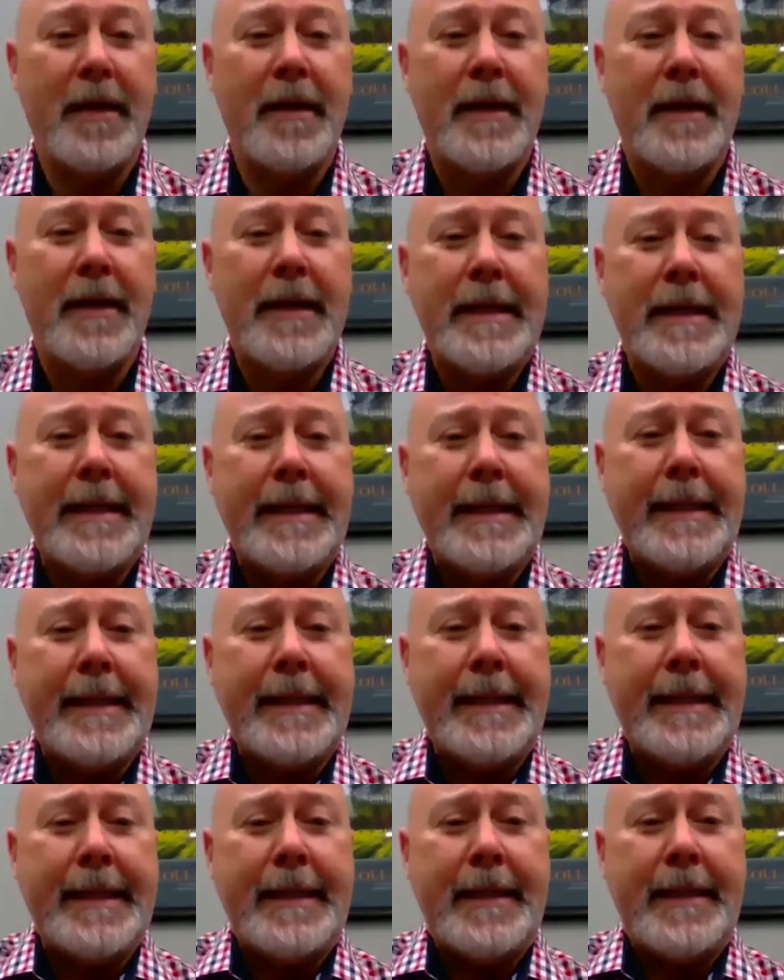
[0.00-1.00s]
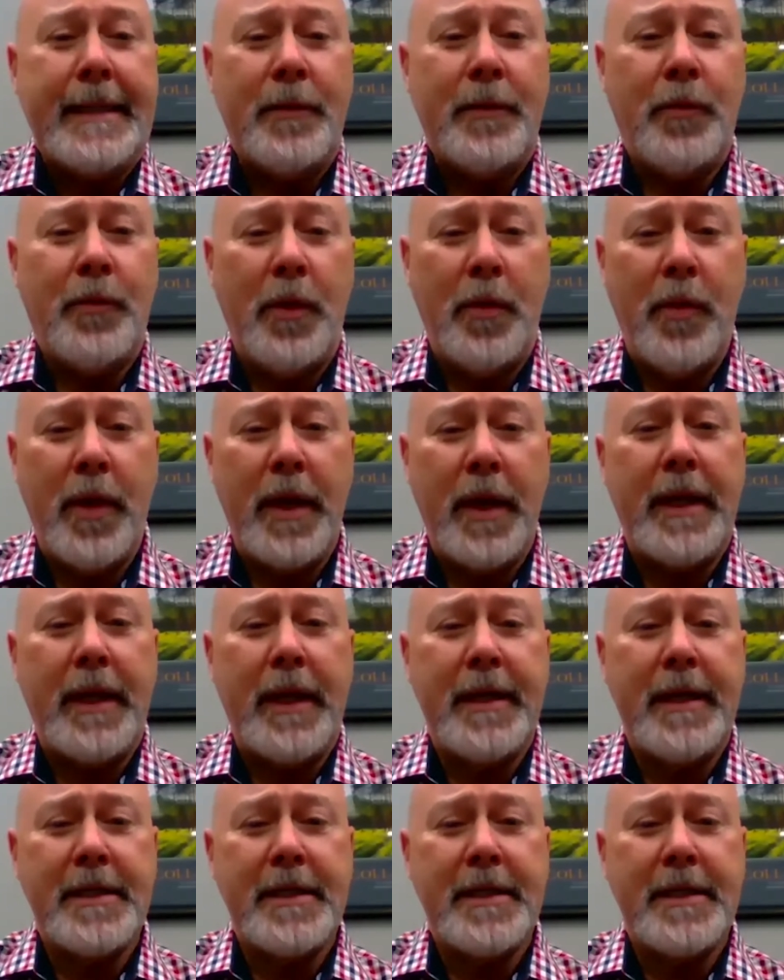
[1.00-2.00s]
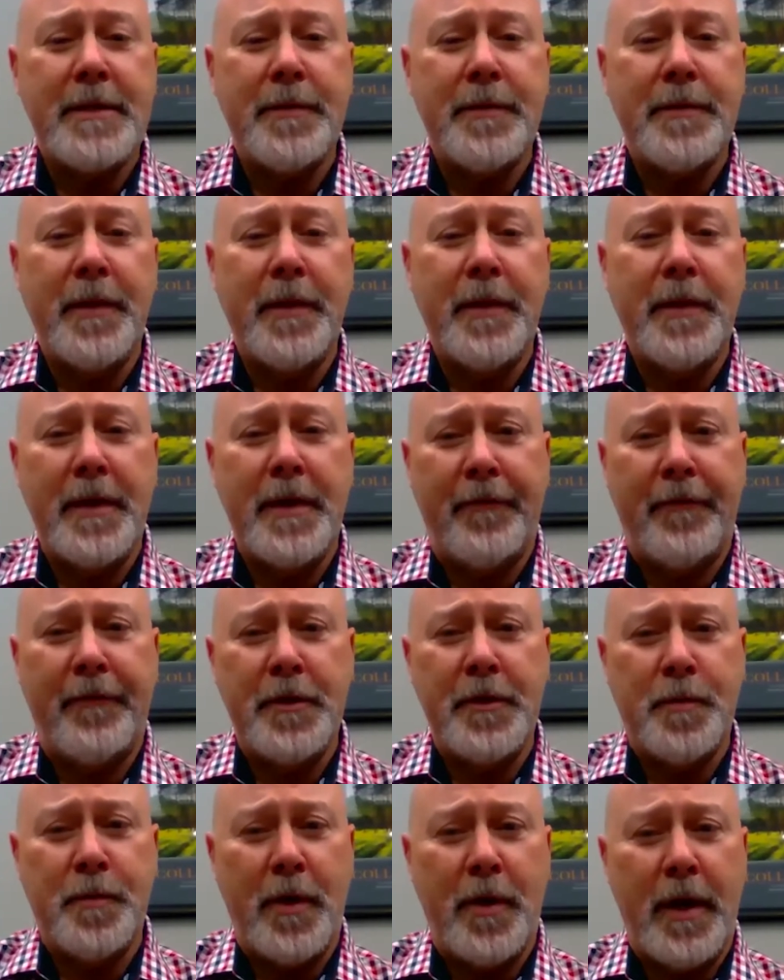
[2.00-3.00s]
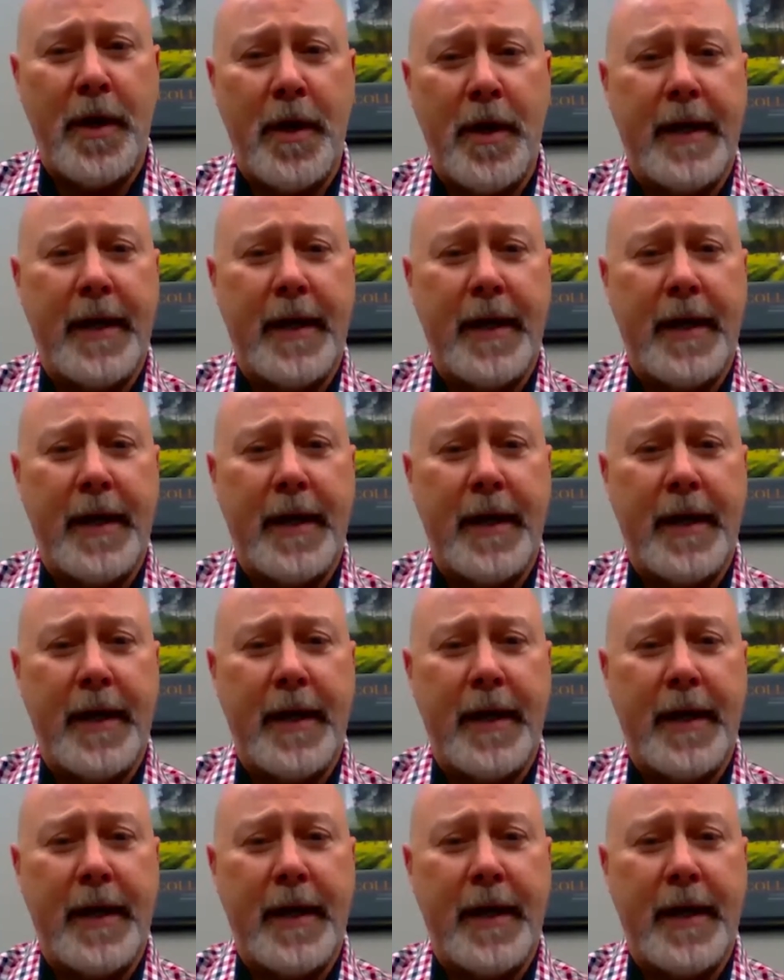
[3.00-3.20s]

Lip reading: open the kimono here. We went against Smith & Nephew's